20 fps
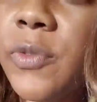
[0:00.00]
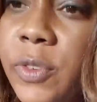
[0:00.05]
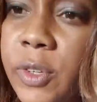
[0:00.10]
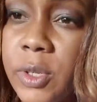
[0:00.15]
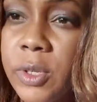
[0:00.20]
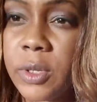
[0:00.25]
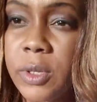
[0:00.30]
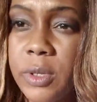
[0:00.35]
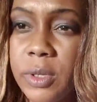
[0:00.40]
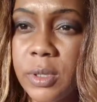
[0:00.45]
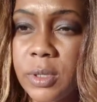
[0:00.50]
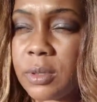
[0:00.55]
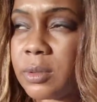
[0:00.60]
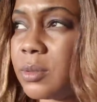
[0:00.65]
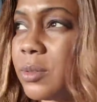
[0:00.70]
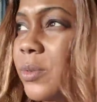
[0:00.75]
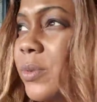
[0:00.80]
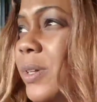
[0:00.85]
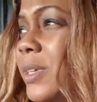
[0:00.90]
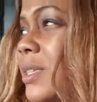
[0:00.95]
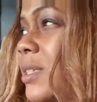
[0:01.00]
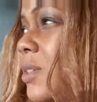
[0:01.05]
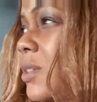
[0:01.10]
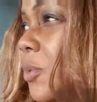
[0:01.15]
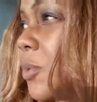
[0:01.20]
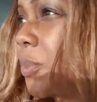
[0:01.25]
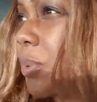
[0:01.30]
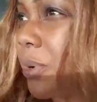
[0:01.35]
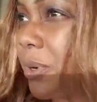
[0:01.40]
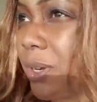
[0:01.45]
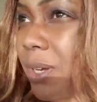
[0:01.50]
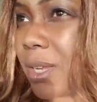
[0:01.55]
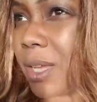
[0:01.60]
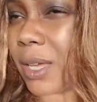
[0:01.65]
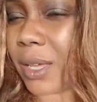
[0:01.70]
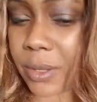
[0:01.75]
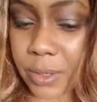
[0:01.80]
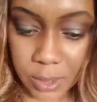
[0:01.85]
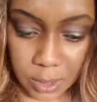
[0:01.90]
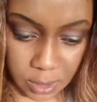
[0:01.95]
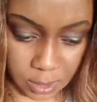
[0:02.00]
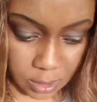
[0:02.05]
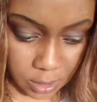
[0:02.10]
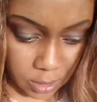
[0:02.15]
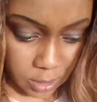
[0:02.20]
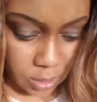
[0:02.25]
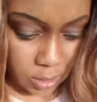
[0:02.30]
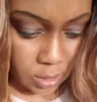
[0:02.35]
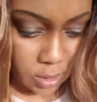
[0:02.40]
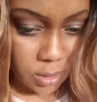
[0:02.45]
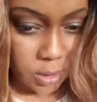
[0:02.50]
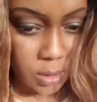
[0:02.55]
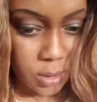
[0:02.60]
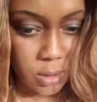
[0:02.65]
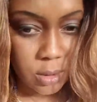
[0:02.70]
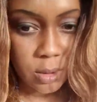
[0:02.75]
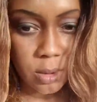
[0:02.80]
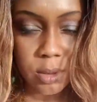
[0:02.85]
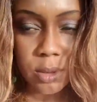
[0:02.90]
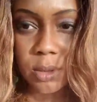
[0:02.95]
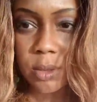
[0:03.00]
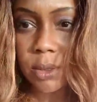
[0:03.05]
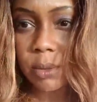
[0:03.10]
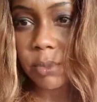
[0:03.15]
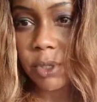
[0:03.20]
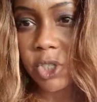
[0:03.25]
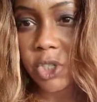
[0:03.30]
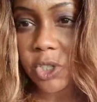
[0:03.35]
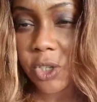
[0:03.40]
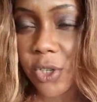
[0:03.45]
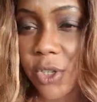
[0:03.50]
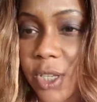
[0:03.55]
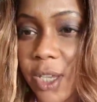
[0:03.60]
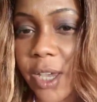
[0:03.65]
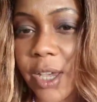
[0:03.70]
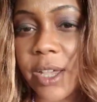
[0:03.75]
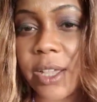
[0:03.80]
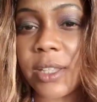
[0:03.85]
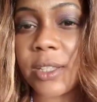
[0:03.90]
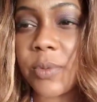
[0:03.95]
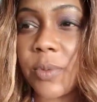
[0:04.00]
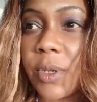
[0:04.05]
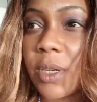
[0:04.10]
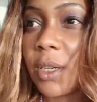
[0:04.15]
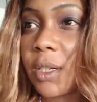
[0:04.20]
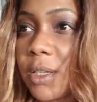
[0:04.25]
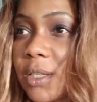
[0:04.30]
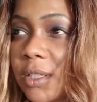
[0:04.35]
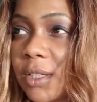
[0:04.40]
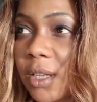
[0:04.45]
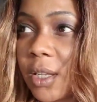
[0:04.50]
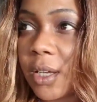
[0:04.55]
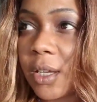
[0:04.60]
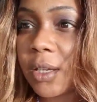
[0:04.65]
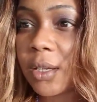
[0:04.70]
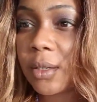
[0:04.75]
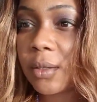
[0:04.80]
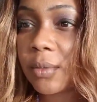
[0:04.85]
full. Oh, it's so pretty out here. Let me show you guys what it looks like.